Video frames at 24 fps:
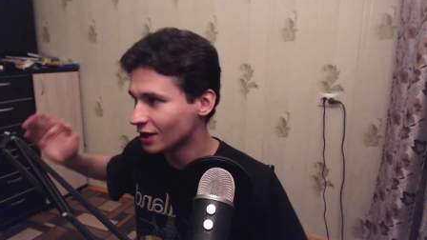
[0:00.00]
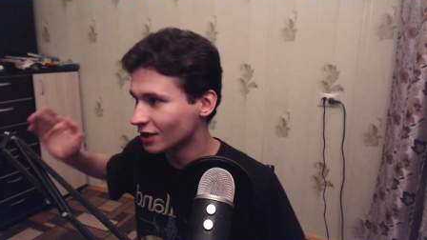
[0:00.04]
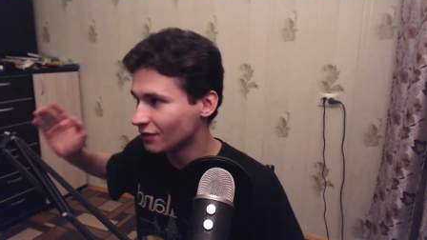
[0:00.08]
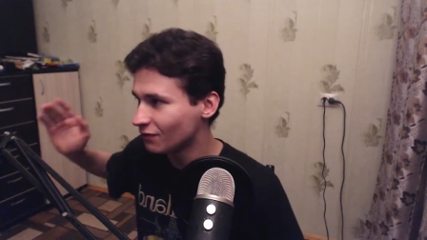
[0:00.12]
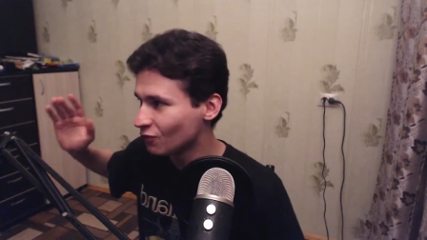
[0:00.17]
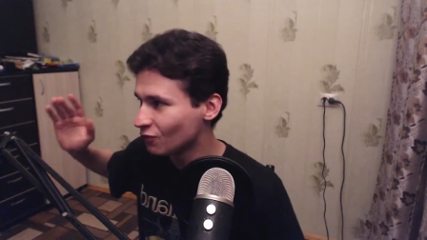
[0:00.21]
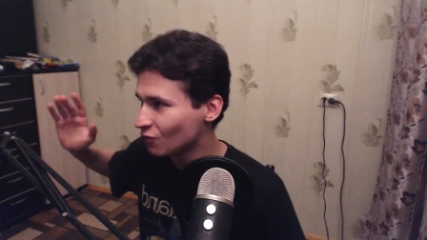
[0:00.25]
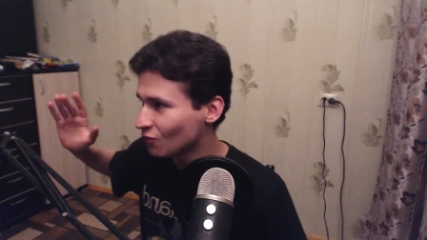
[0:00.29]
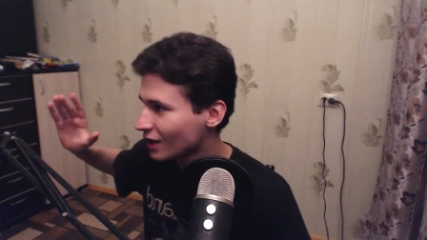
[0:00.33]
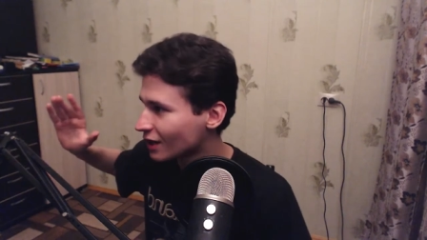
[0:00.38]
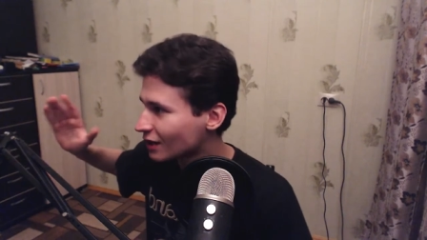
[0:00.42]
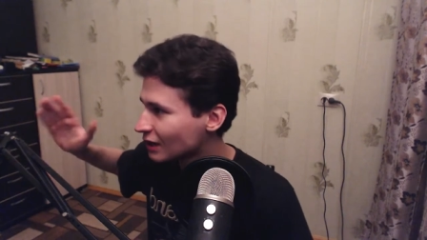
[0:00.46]

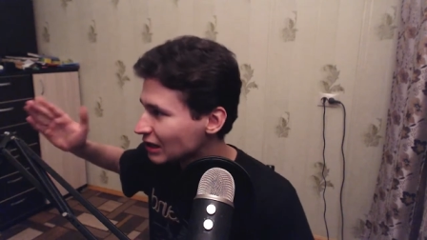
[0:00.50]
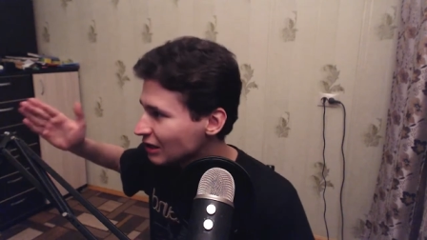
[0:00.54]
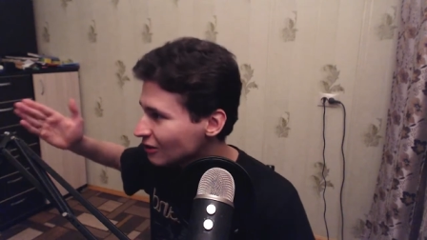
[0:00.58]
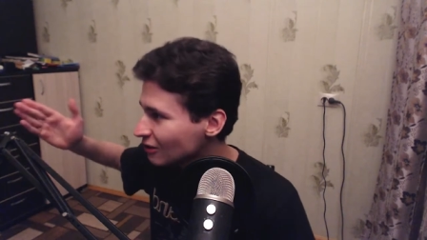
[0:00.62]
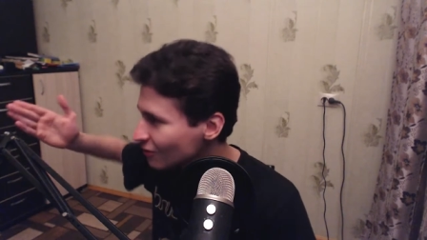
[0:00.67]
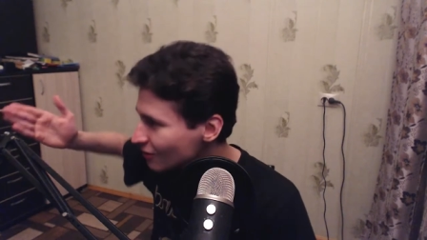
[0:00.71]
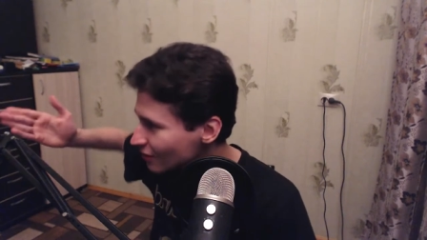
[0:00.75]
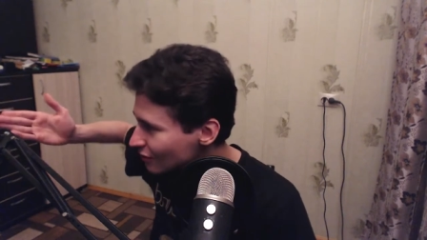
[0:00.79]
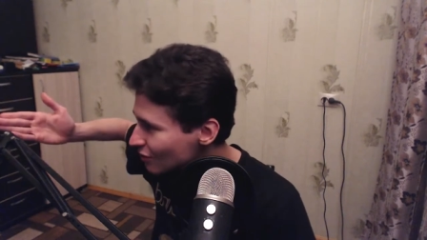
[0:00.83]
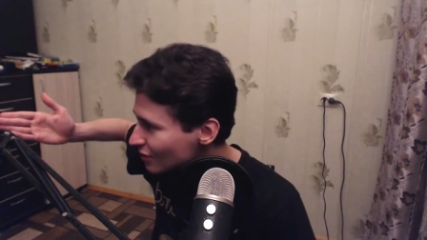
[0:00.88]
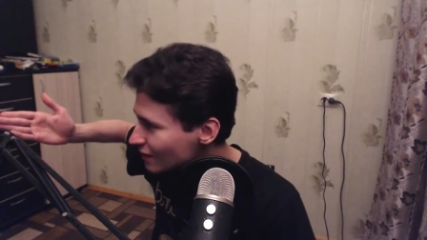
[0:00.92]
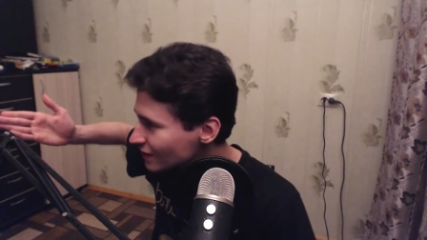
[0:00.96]
If you can
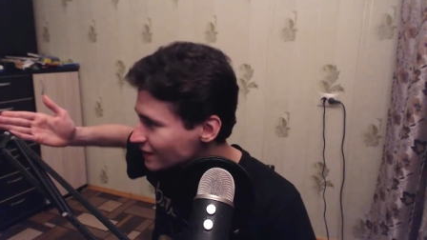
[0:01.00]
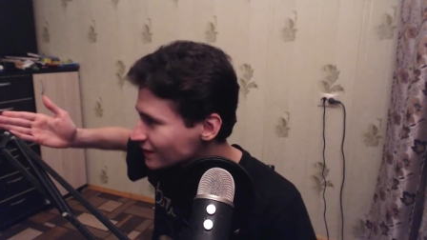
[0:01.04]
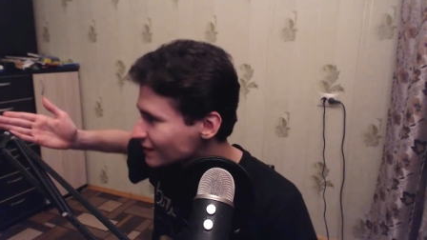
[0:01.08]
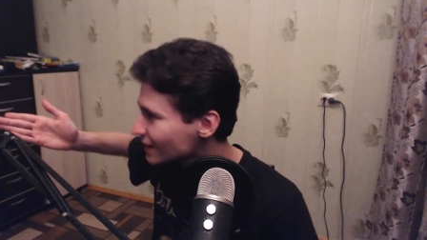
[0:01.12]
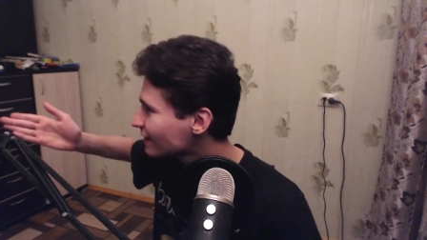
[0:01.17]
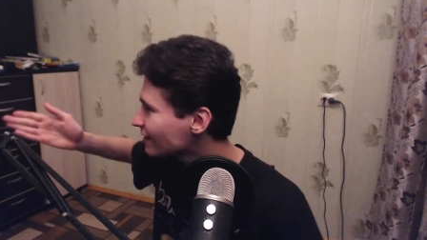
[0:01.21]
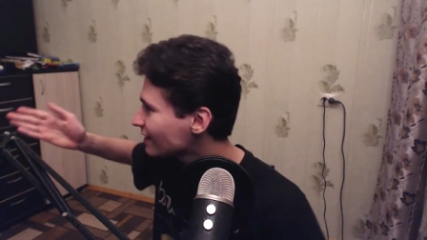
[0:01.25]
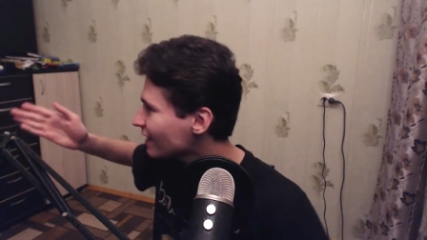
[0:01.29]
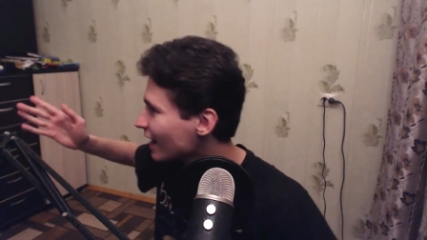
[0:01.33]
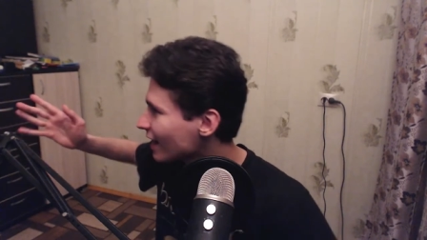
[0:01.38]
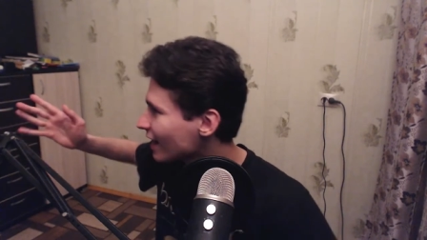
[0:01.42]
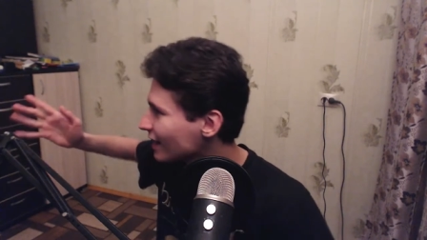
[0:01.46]
look at this
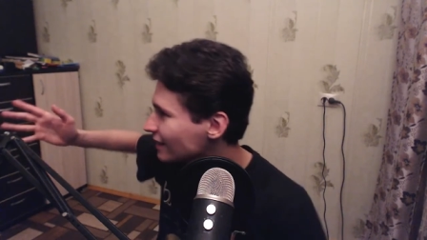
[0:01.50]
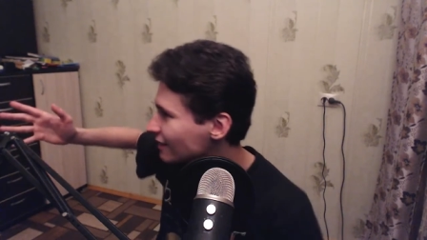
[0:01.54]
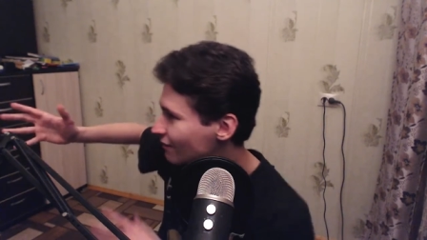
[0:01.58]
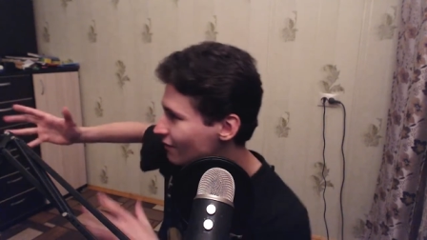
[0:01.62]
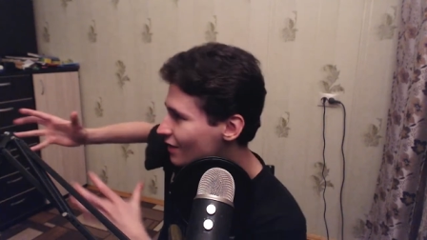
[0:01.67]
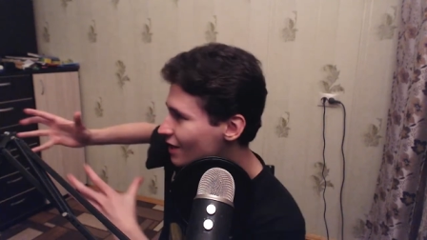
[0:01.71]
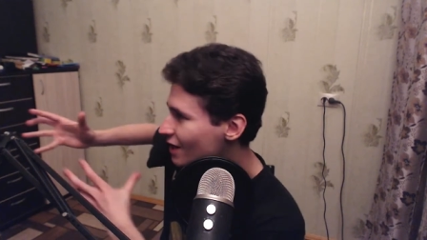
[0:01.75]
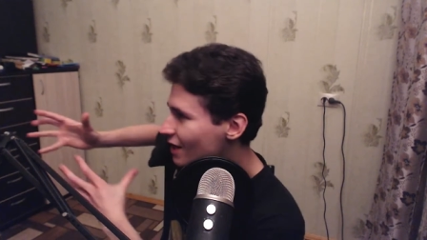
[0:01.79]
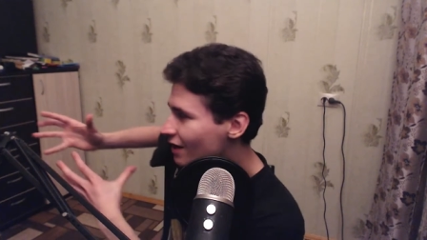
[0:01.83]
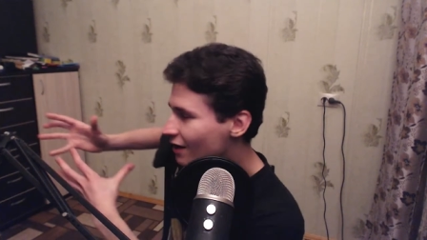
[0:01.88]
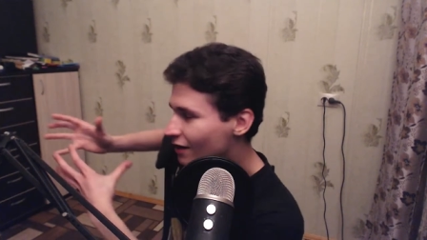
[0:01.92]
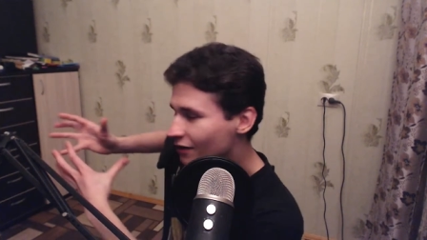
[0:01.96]
and kind of
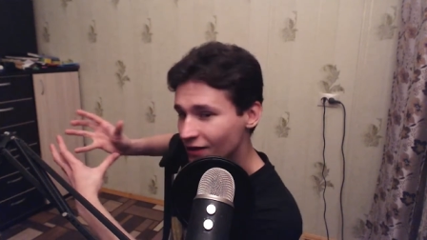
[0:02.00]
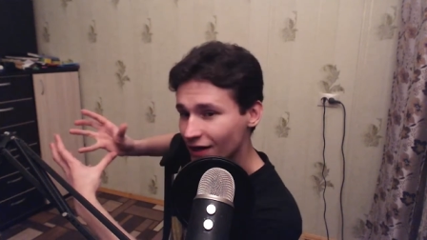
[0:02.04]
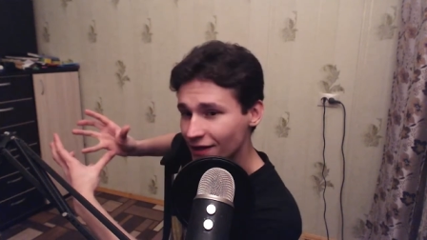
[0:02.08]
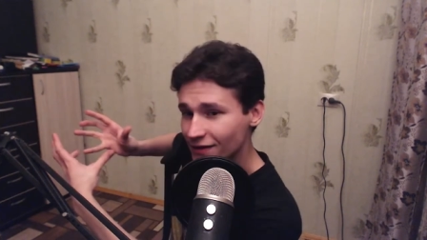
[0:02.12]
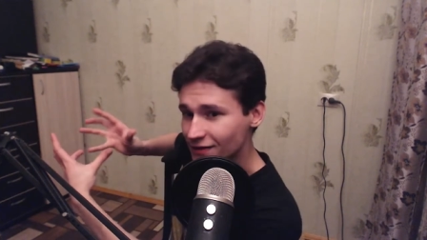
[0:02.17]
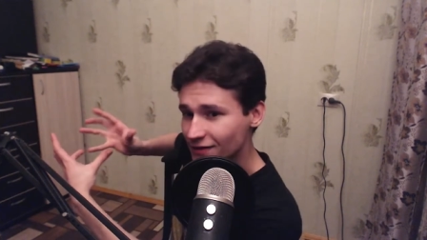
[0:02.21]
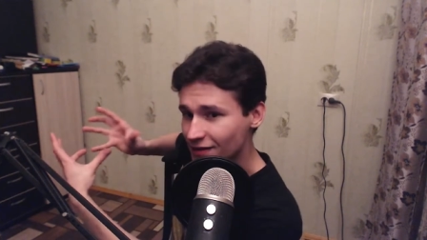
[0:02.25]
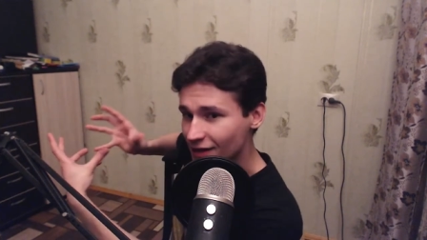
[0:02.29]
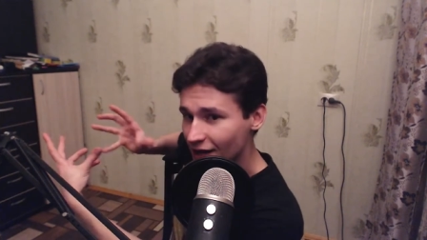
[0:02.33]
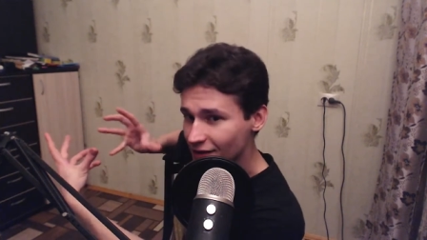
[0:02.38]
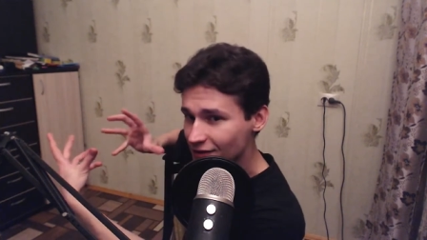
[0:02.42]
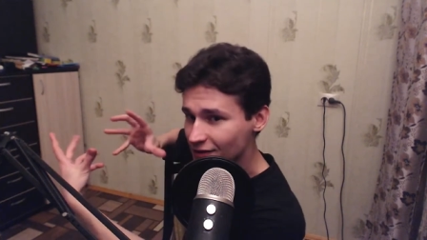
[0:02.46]

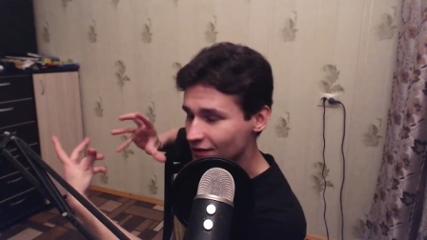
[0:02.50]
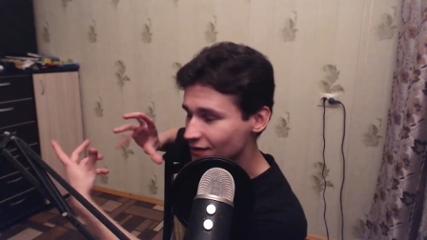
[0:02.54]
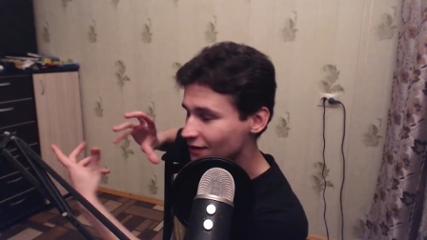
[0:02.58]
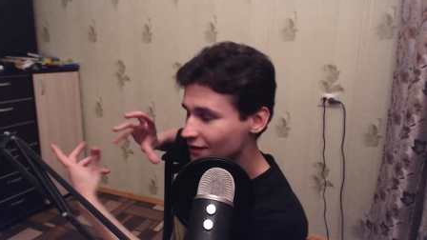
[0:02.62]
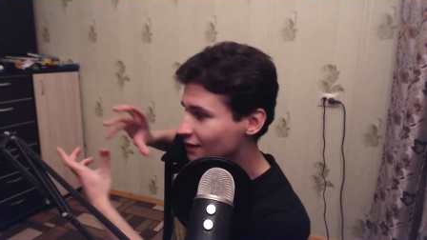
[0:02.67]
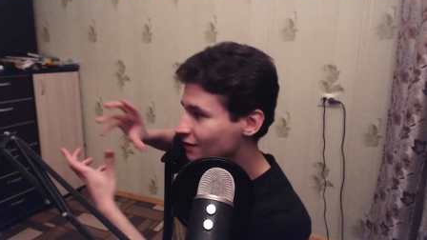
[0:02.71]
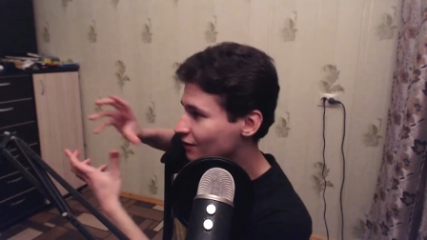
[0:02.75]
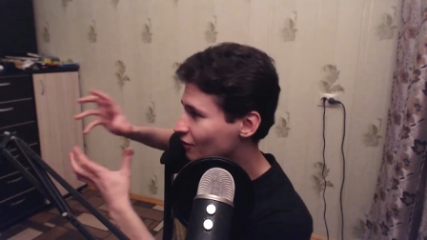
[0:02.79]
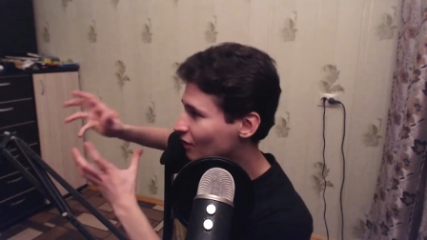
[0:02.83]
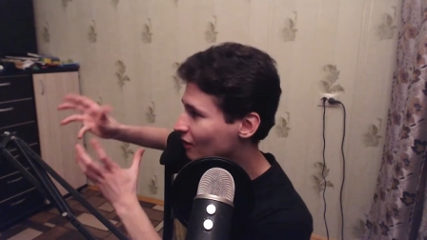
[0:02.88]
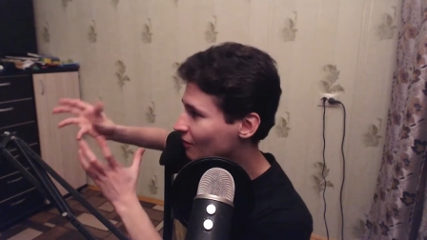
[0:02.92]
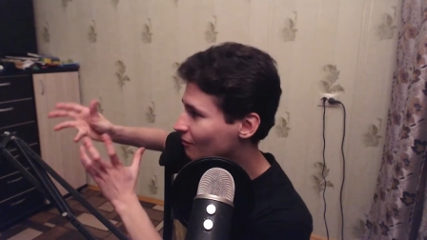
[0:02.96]
rotate it
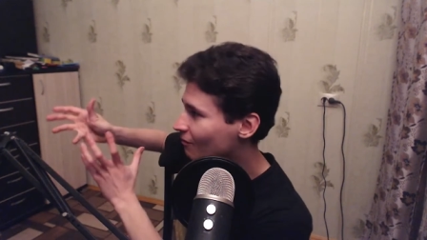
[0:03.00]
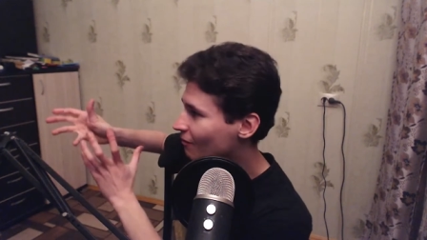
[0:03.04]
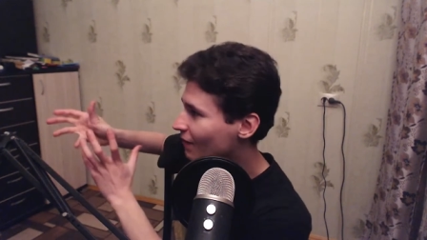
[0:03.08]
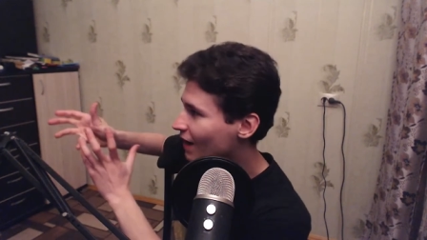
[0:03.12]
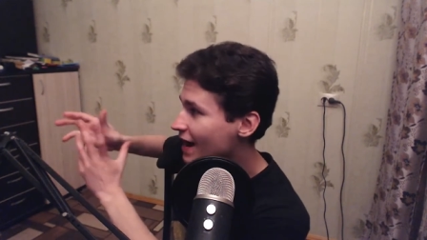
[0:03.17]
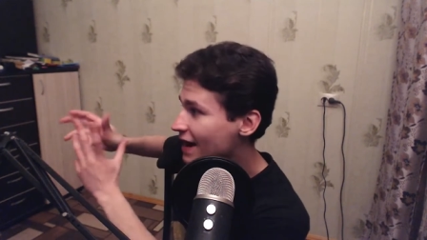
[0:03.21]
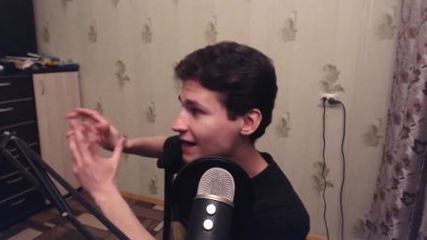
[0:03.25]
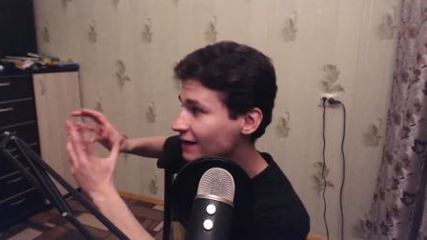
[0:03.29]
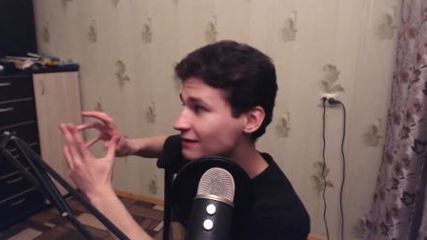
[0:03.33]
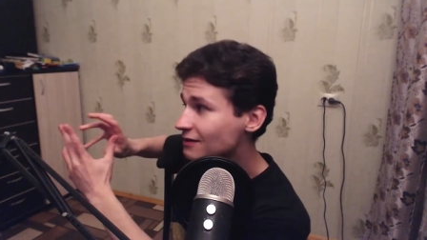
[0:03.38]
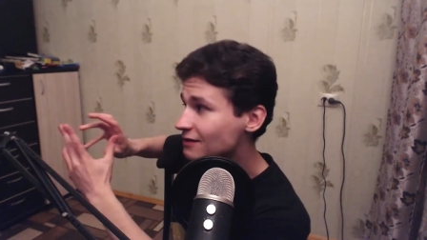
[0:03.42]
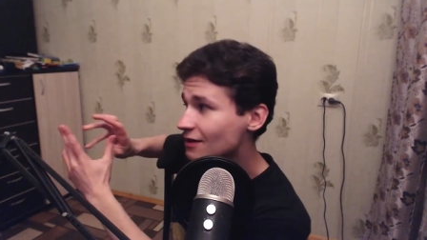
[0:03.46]
in your
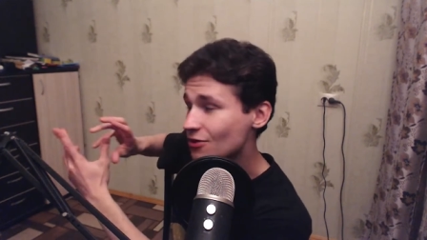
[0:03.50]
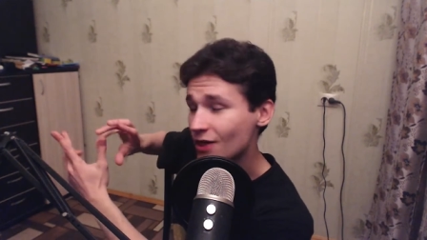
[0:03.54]
mind,